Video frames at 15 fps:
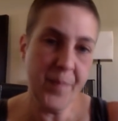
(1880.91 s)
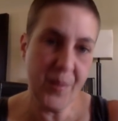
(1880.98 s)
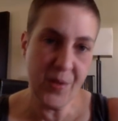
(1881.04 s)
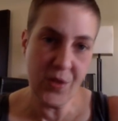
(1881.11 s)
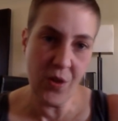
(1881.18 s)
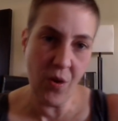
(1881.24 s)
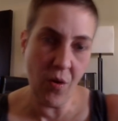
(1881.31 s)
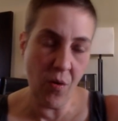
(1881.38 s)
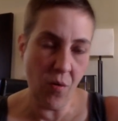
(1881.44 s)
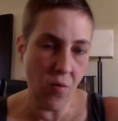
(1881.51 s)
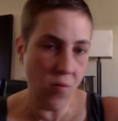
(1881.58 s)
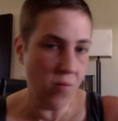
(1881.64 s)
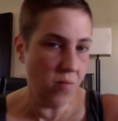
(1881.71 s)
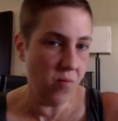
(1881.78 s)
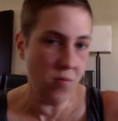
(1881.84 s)

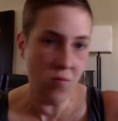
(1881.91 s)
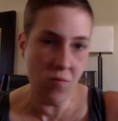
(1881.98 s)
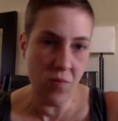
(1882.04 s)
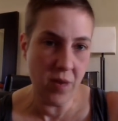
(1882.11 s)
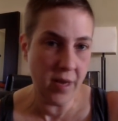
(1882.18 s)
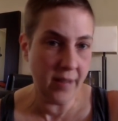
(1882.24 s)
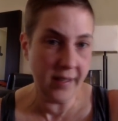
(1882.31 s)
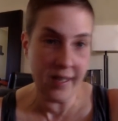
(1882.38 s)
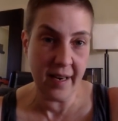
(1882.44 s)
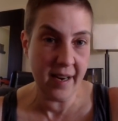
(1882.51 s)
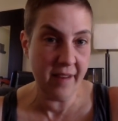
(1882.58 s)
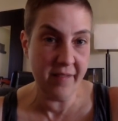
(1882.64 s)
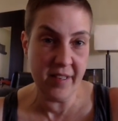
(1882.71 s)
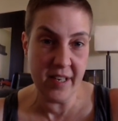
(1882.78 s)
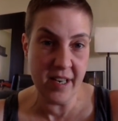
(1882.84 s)
So, like,
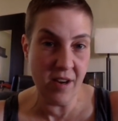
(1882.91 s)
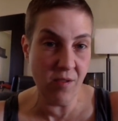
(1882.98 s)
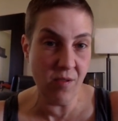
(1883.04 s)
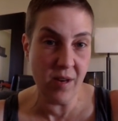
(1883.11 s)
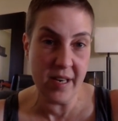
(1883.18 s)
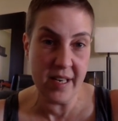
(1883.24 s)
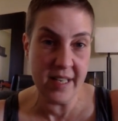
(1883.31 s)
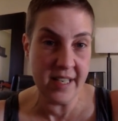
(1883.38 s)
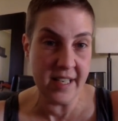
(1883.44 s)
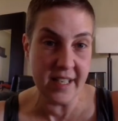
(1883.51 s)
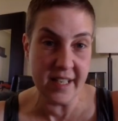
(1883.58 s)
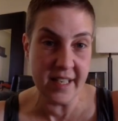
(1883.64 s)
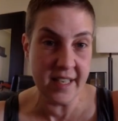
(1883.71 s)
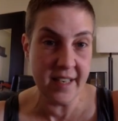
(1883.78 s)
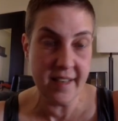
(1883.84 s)
I have no
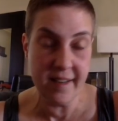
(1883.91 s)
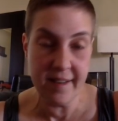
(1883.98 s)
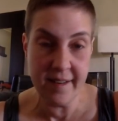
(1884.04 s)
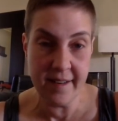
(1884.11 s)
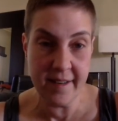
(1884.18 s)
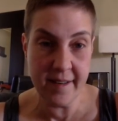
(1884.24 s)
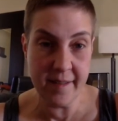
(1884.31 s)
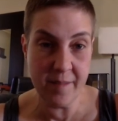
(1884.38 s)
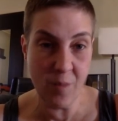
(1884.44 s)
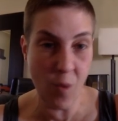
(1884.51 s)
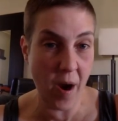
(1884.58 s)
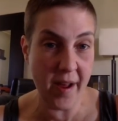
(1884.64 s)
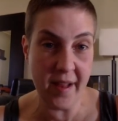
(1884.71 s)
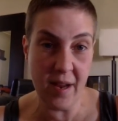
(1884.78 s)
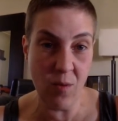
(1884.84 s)
idea
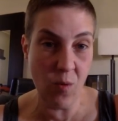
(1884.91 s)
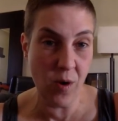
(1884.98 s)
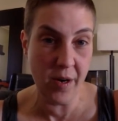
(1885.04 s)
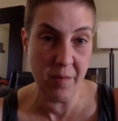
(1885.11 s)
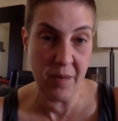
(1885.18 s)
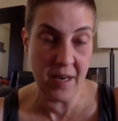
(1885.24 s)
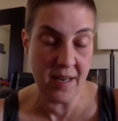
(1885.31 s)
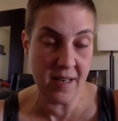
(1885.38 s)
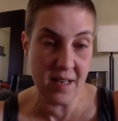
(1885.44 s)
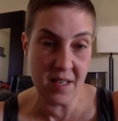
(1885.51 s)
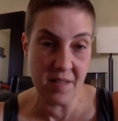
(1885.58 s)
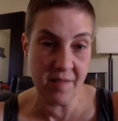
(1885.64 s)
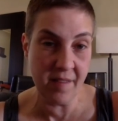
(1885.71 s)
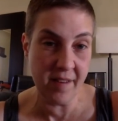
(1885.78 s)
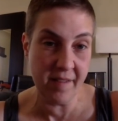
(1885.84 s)
why they wanted me to
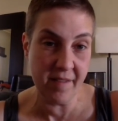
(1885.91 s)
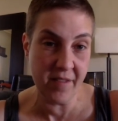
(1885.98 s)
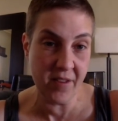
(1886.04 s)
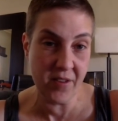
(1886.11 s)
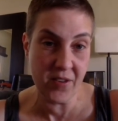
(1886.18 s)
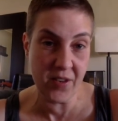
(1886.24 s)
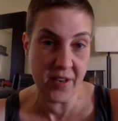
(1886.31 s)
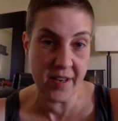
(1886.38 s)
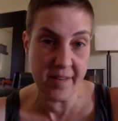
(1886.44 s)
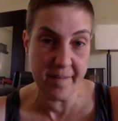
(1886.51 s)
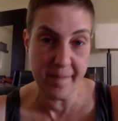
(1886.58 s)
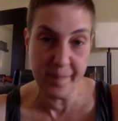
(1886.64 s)
testify for their side.